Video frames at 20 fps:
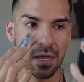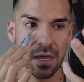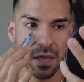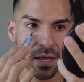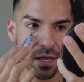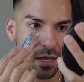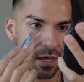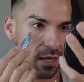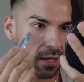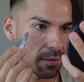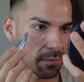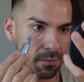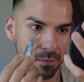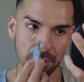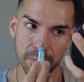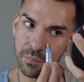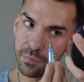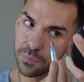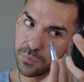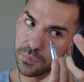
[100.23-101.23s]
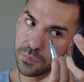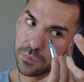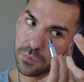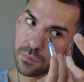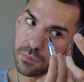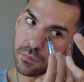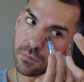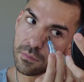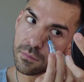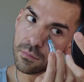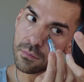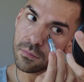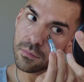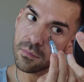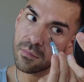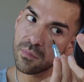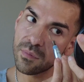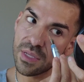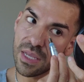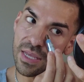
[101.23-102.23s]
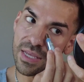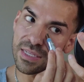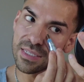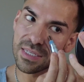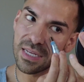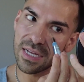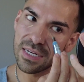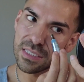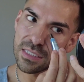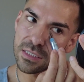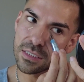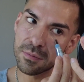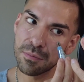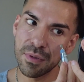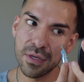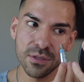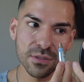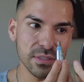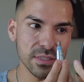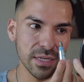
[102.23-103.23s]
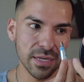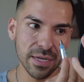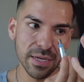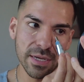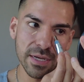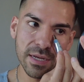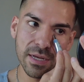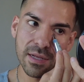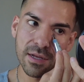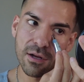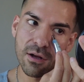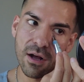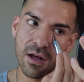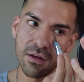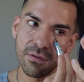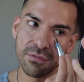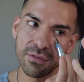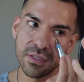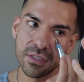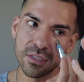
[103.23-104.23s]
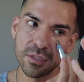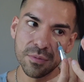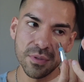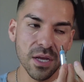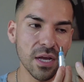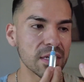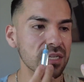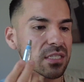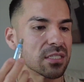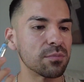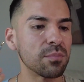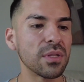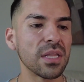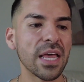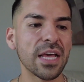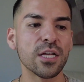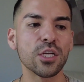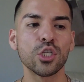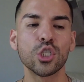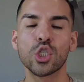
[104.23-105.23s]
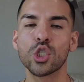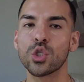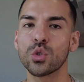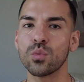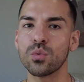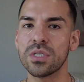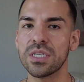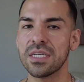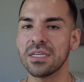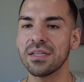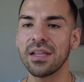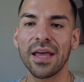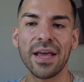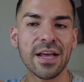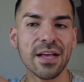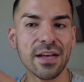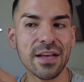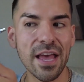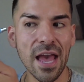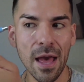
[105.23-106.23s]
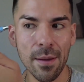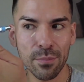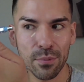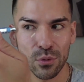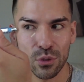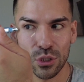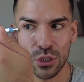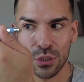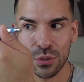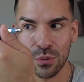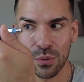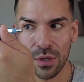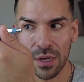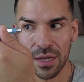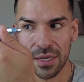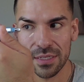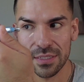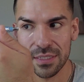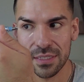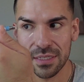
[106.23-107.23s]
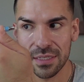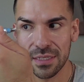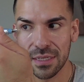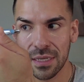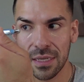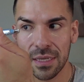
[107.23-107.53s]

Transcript: It kind of smells like coffee, to be honest, but like a sweet, like a cappuccino kind of.